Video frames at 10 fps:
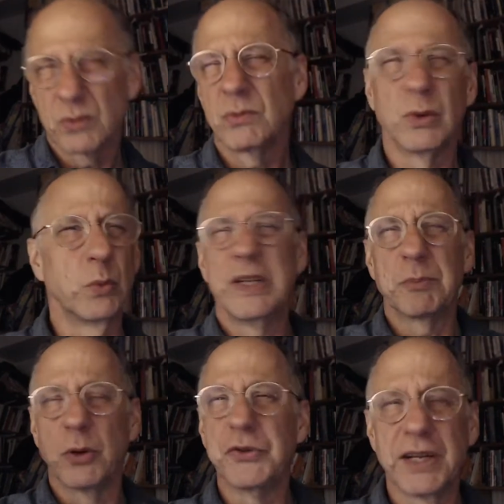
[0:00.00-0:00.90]
or we
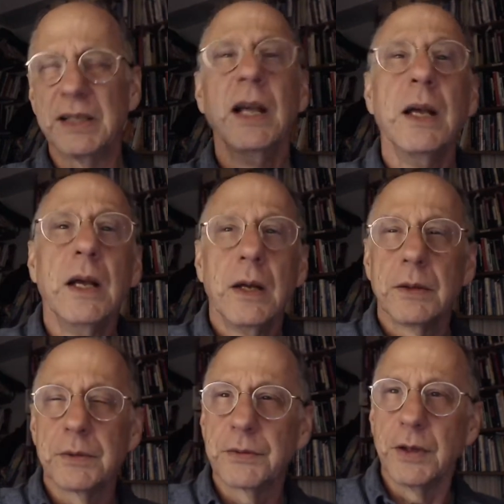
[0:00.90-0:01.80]
approach it,
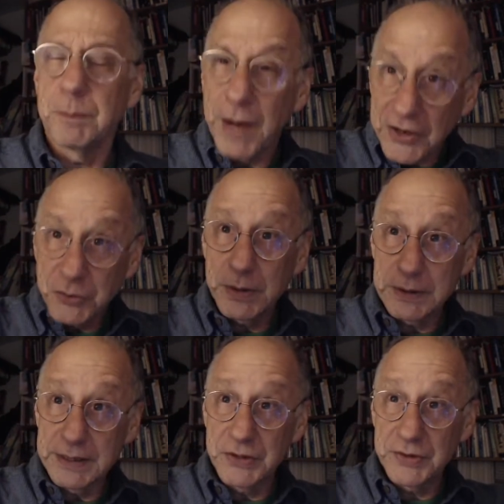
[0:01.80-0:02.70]
the
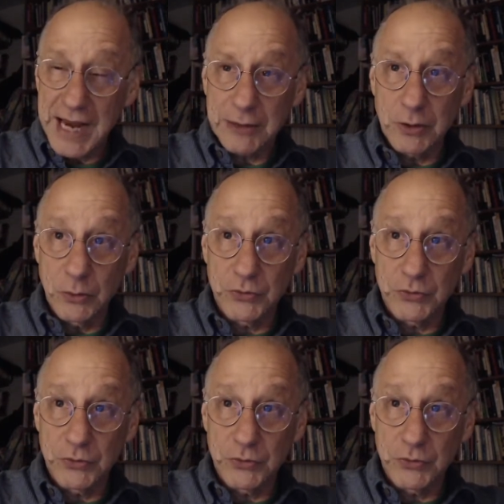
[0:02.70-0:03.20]
possibilities narrow.